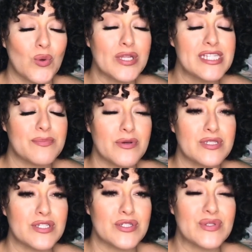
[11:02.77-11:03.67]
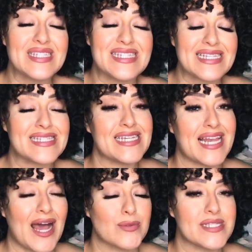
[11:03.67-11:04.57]
supposed to juice
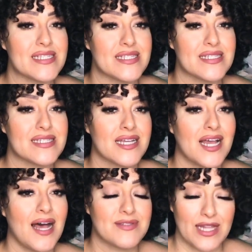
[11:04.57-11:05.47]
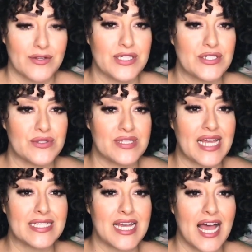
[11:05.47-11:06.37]
16 ounces of celery juice
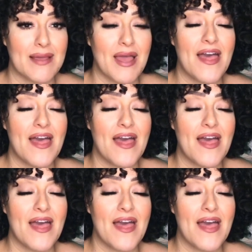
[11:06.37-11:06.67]
at a time,